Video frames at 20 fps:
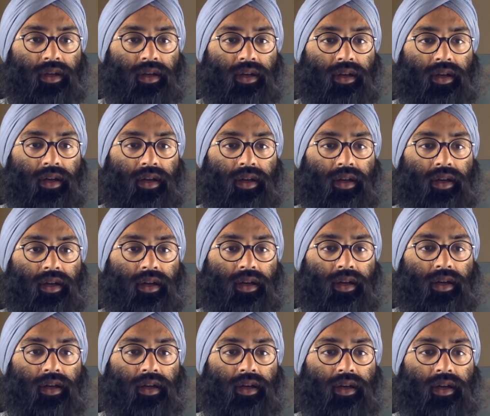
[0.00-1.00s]

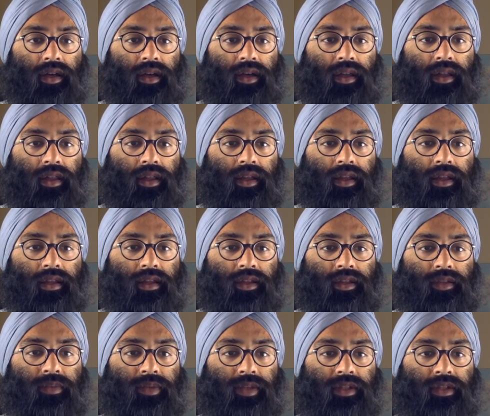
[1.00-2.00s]
And then this
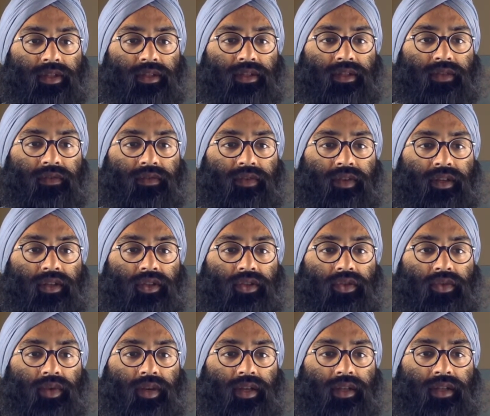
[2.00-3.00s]
piece is defended
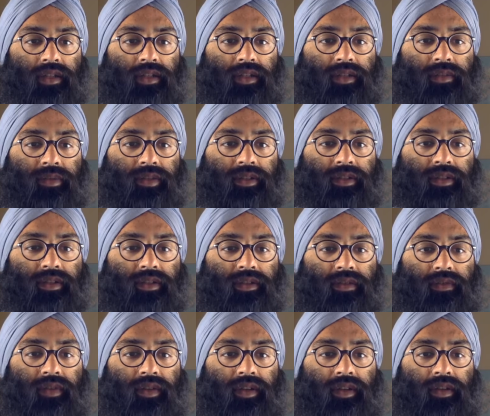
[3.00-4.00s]
twice. This piece is
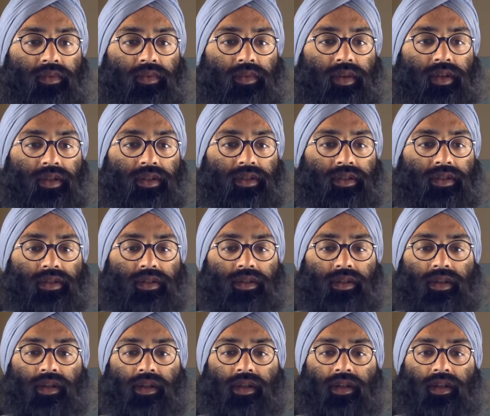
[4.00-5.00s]
defended once.
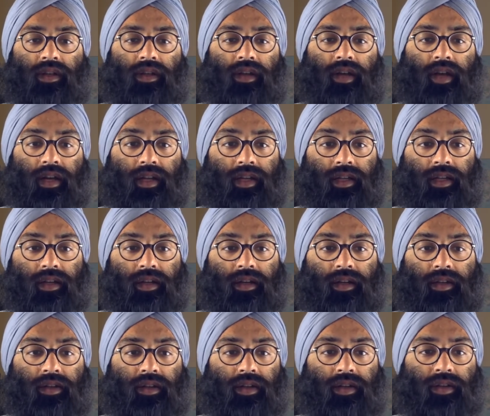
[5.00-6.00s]
I need
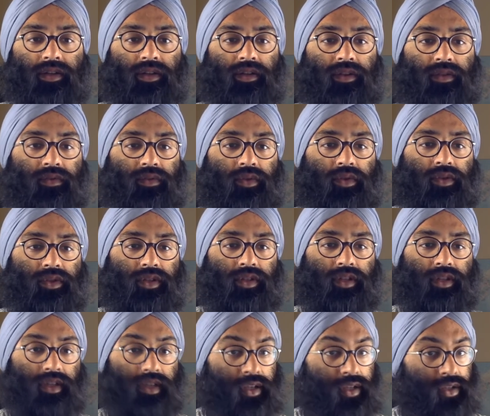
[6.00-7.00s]
another hint here,
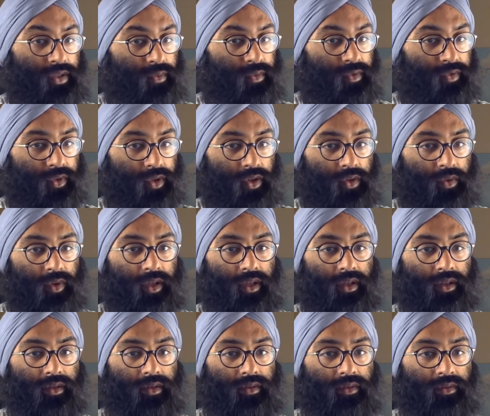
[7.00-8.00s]
unfortunately. It is a move with the
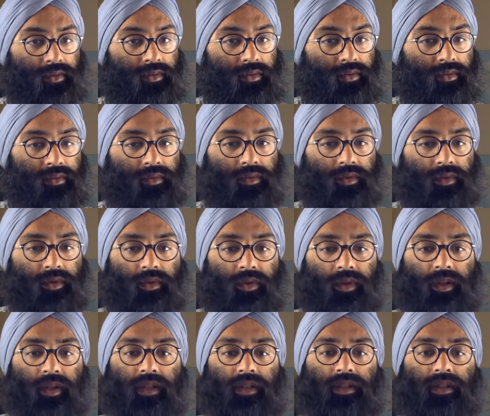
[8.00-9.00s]
queen. No,
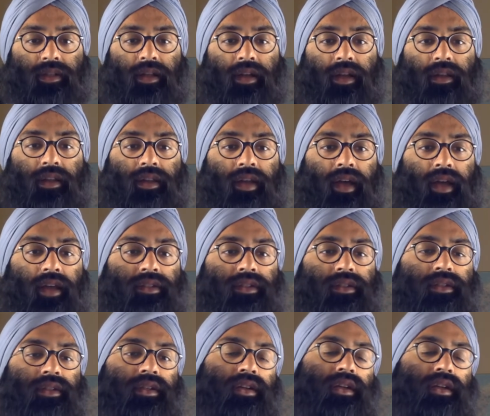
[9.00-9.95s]
it is not that.